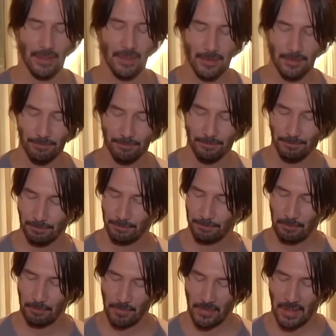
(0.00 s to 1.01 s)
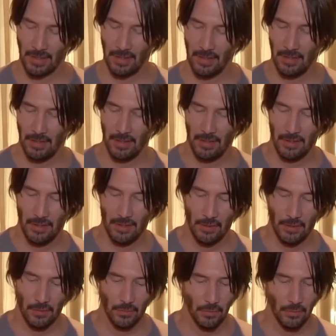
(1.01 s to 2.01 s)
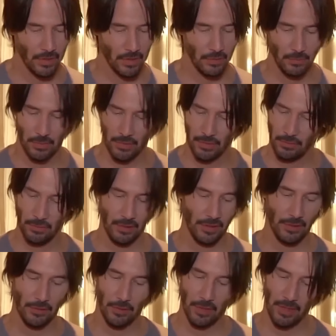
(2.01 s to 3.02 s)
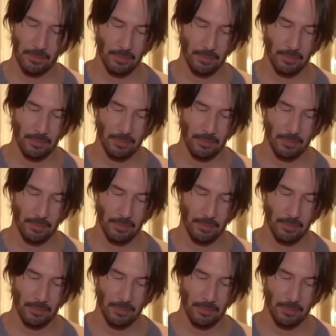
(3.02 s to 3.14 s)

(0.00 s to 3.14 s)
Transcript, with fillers: Keanu's journey through grief and back into life